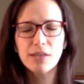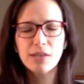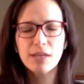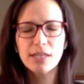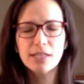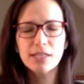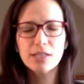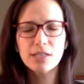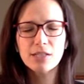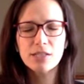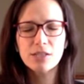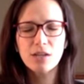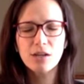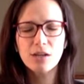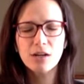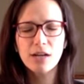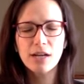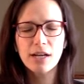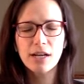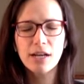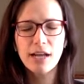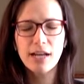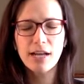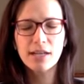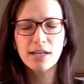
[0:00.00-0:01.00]
I like to start
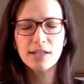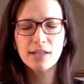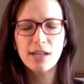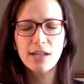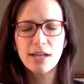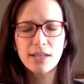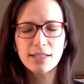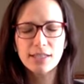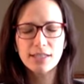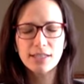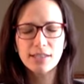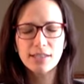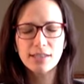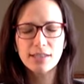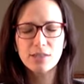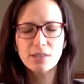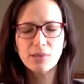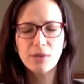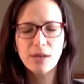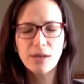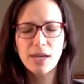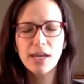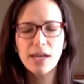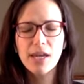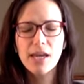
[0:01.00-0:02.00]
and end classes this
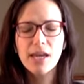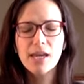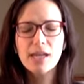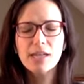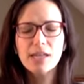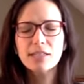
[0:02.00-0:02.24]
way.